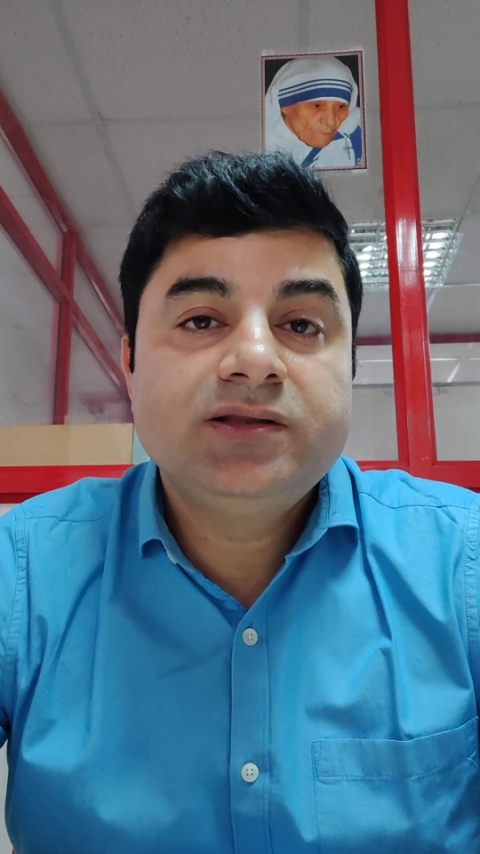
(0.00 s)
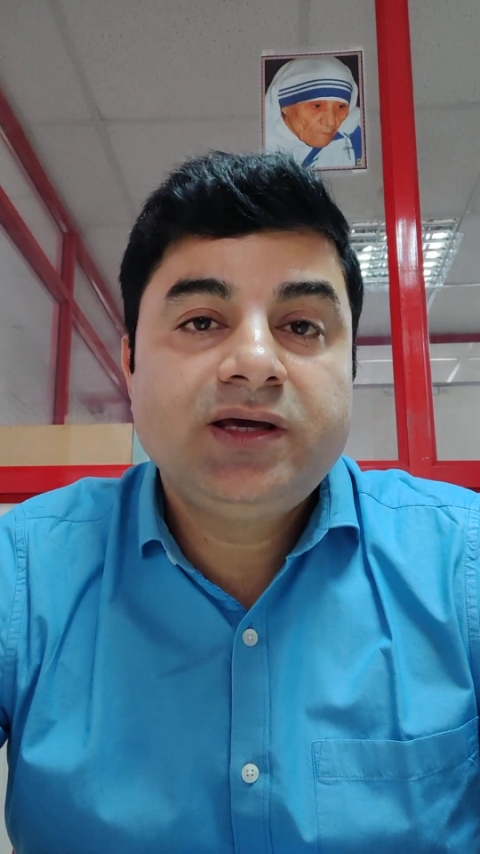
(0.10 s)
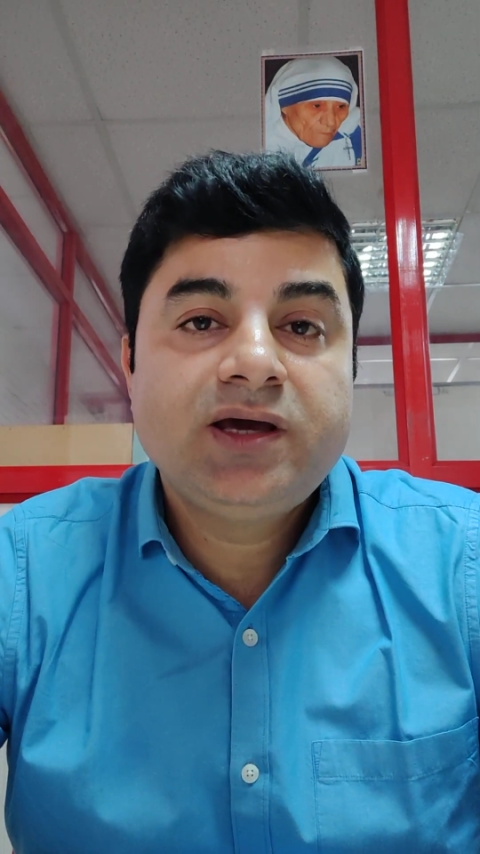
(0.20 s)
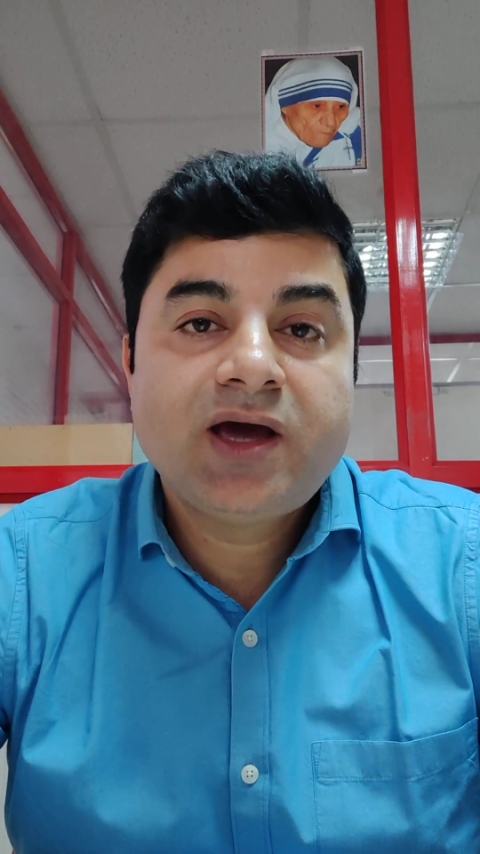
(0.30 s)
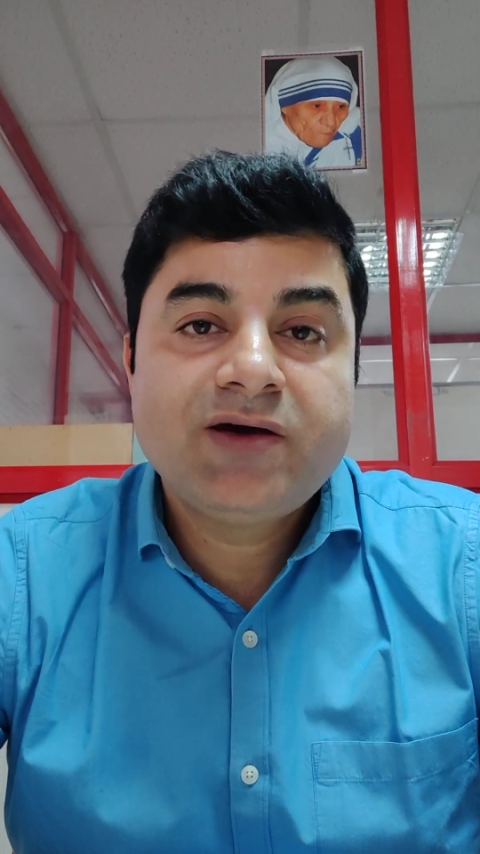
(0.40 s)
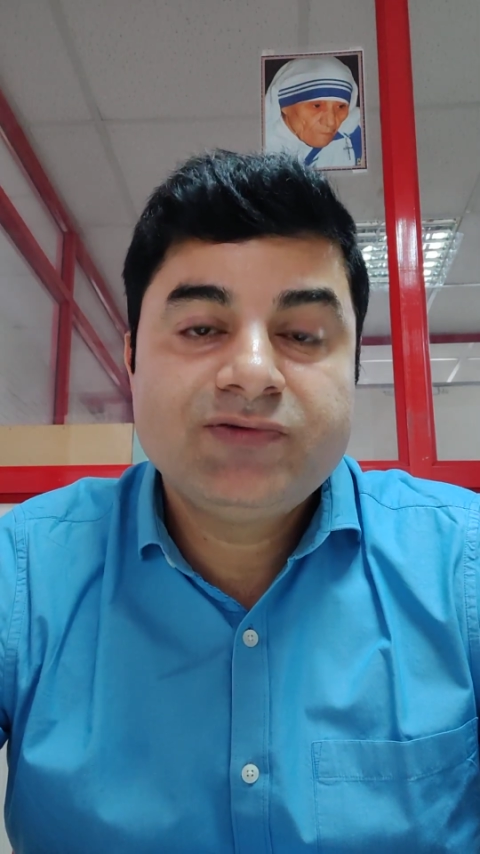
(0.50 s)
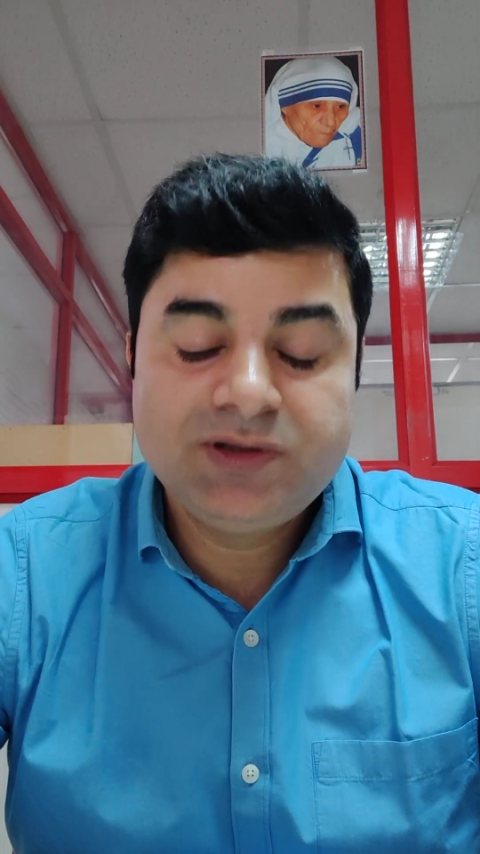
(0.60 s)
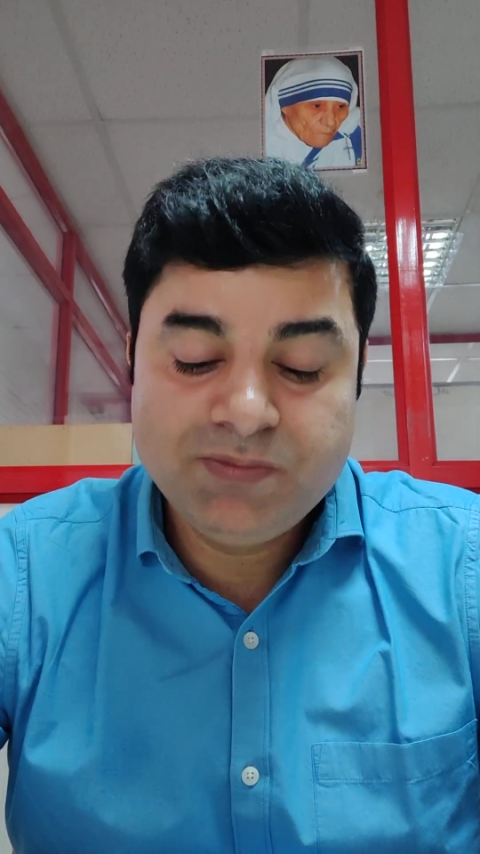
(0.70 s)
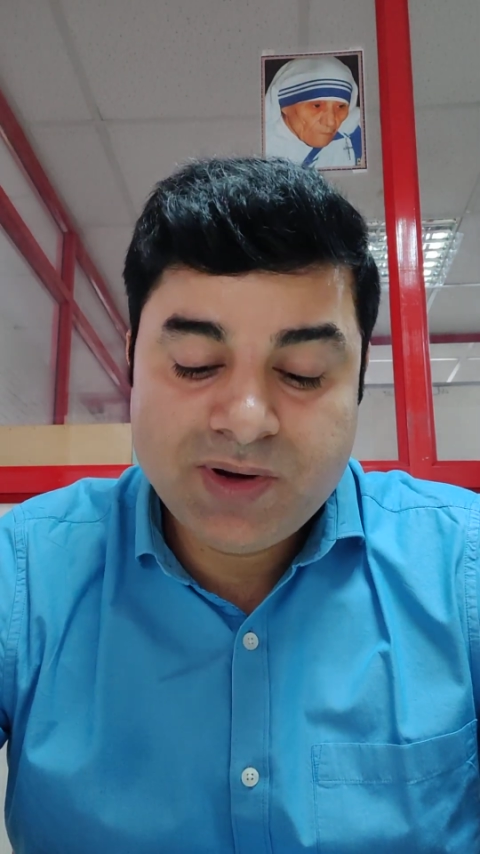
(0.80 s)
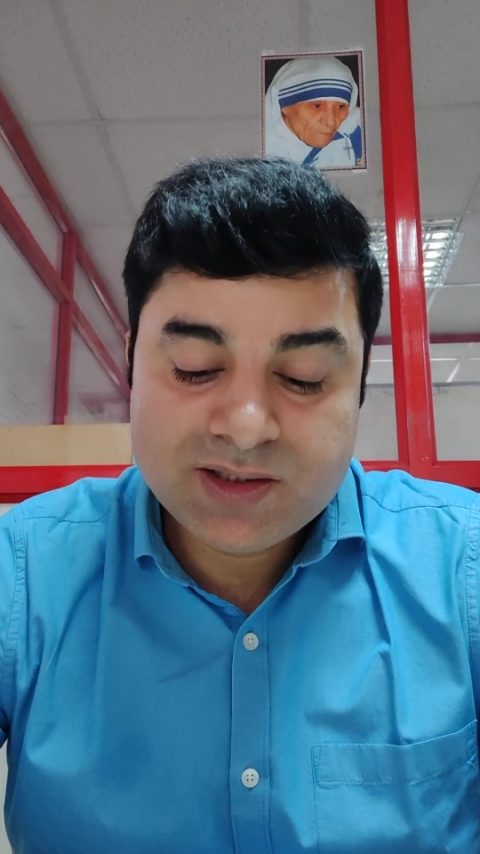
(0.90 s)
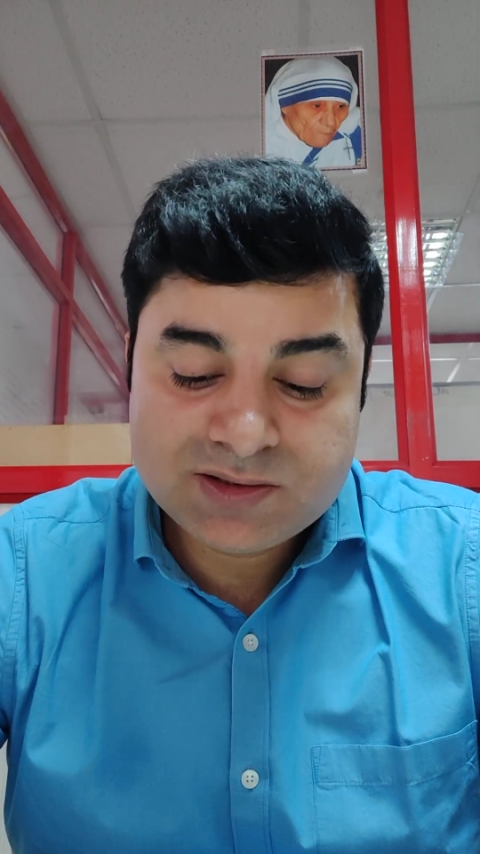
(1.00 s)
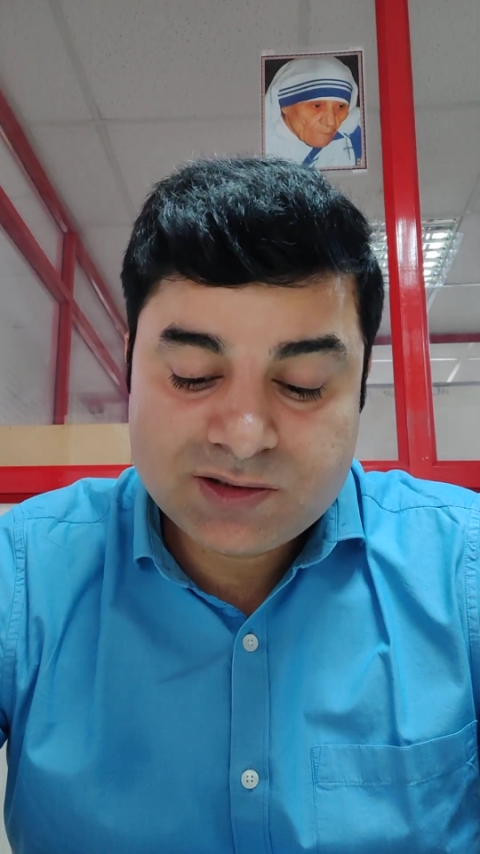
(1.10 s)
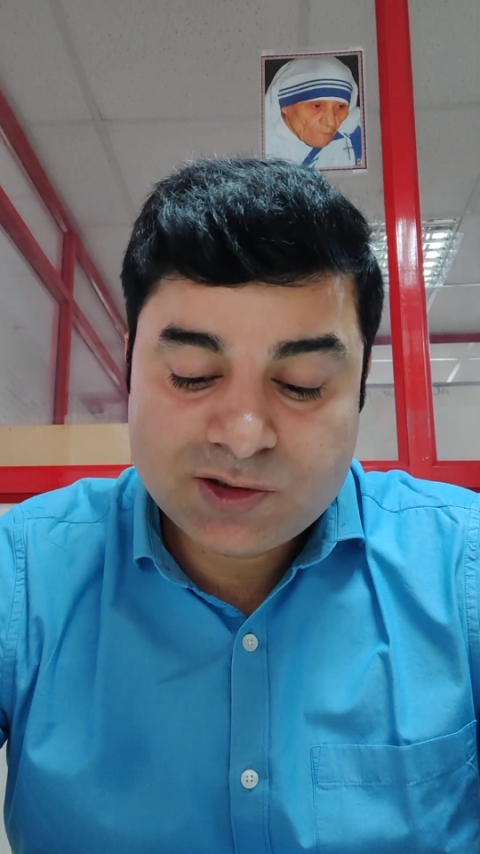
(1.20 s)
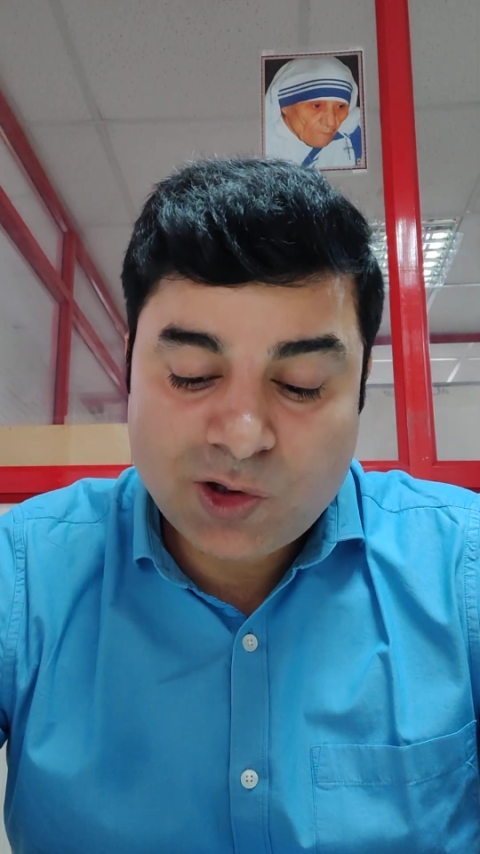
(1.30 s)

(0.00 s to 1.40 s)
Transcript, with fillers: they have the best